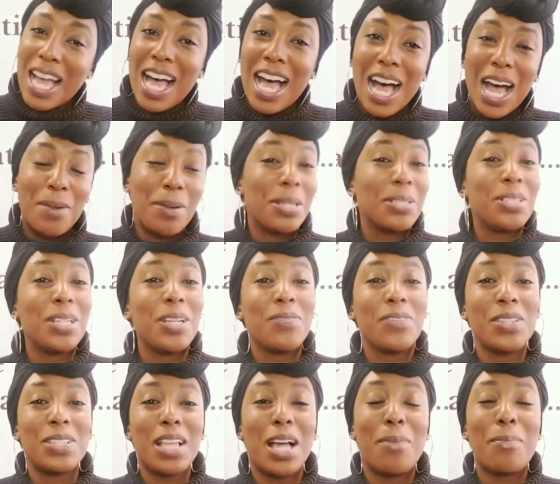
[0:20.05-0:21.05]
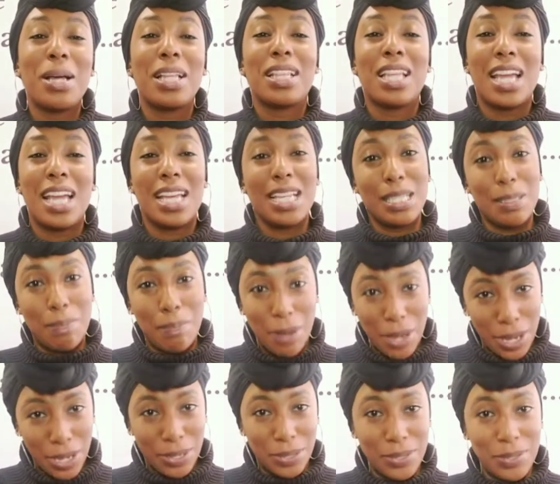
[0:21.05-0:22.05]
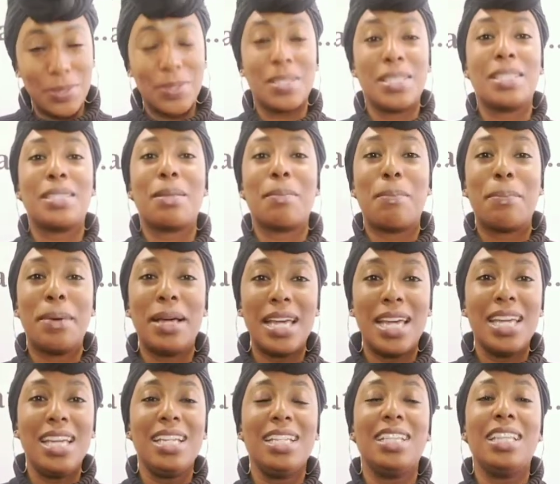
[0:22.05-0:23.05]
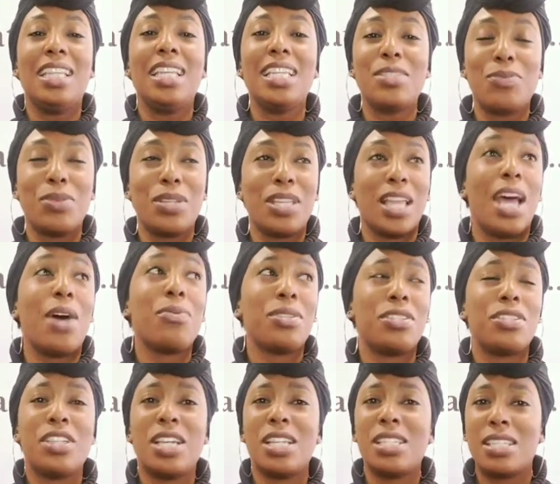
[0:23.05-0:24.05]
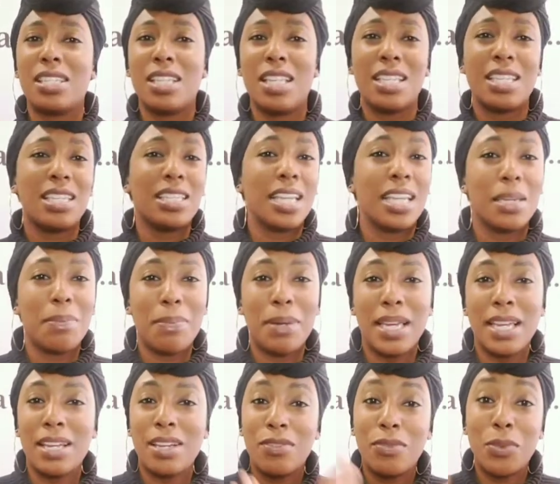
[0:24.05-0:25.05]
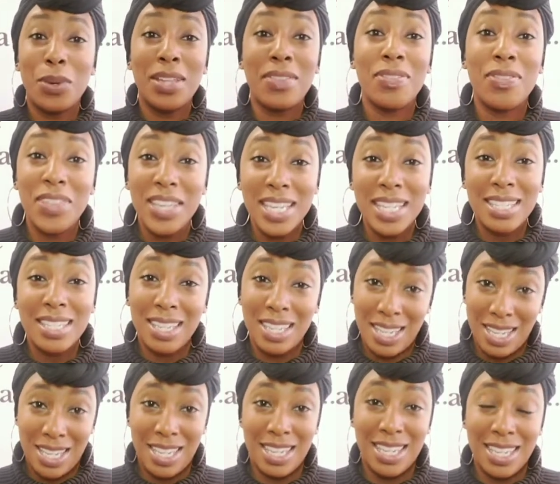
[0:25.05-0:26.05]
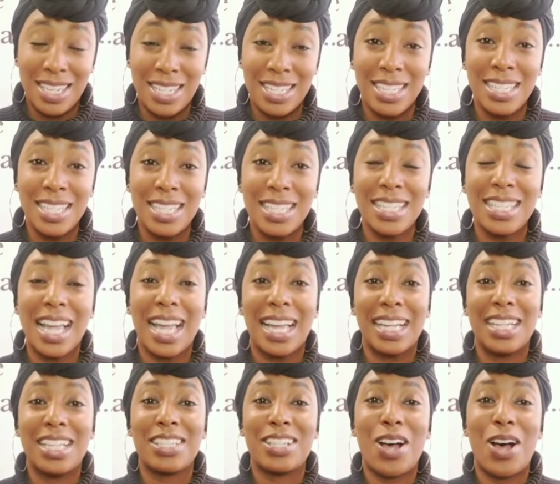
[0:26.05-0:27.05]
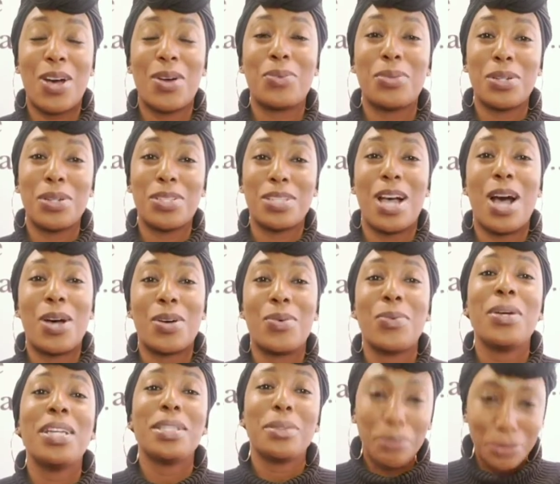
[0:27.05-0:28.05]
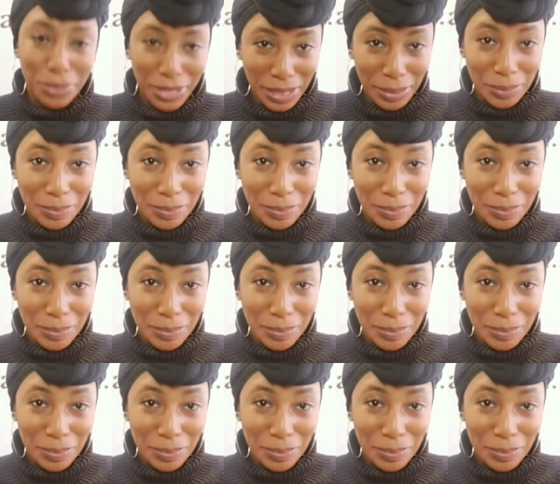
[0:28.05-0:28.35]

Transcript: I'm not sure if you saw my last post, but that was just a sneak peek of what this is, and it's called Real Talk with Bri.